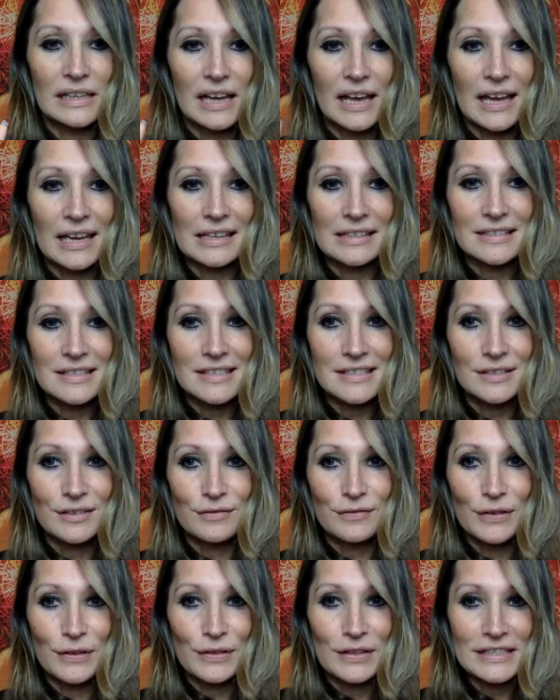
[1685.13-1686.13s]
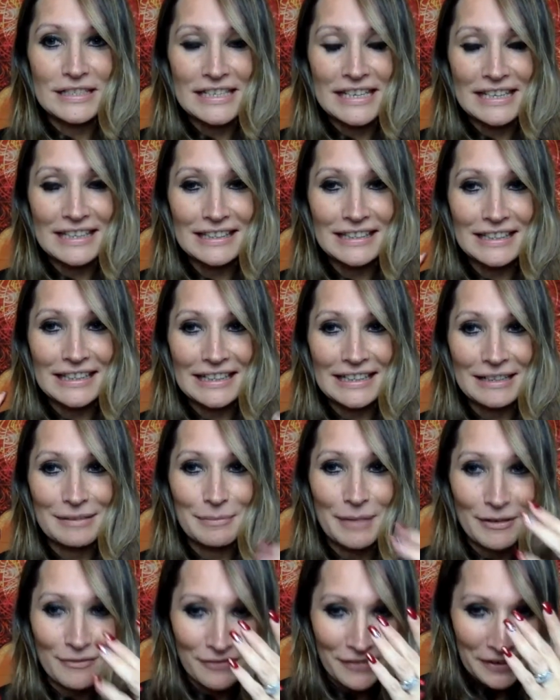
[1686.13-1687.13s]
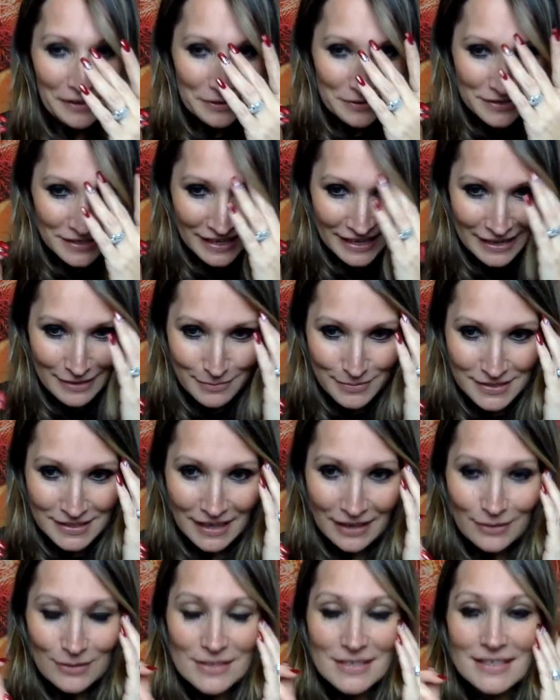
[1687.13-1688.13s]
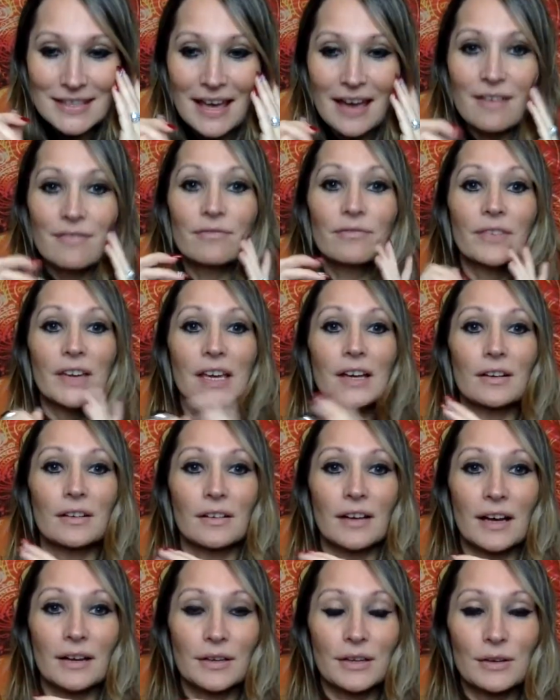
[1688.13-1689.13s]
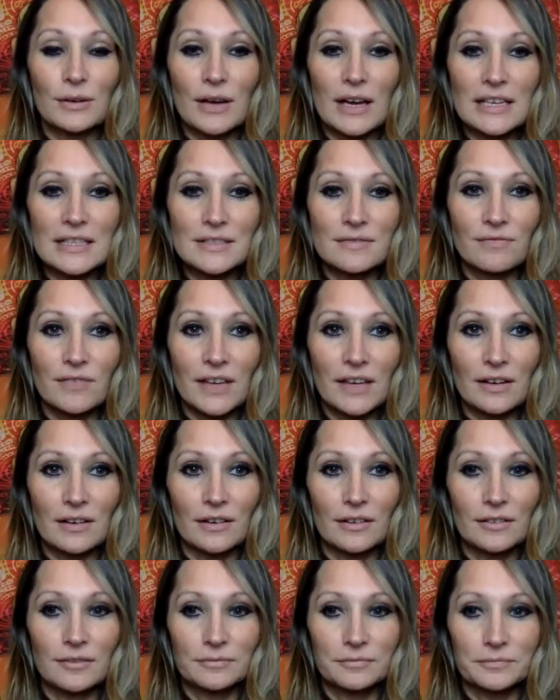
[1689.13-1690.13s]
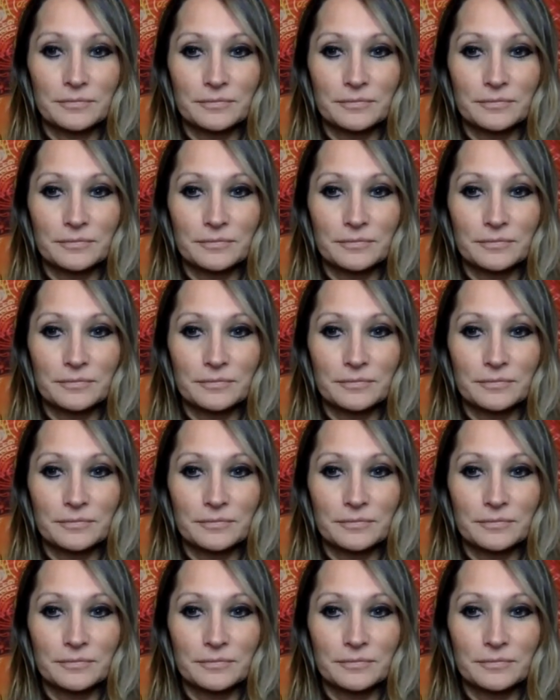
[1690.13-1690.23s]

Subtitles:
I can still feel the tingling in my fingertips. How does that feel? How do you guys feel?